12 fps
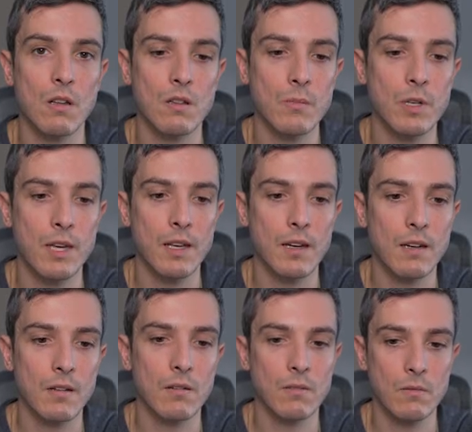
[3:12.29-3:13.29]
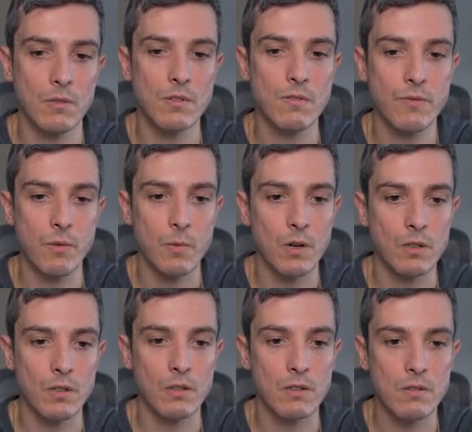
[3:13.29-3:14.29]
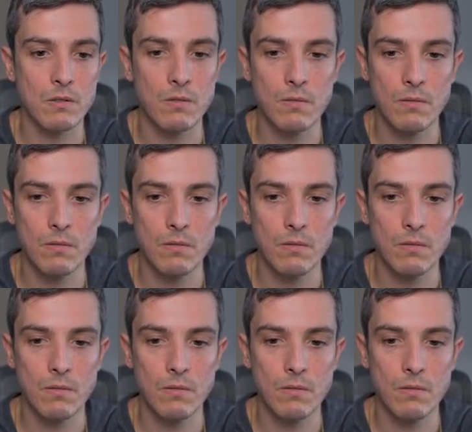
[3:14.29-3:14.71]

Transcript: in the beginning was from Artlist.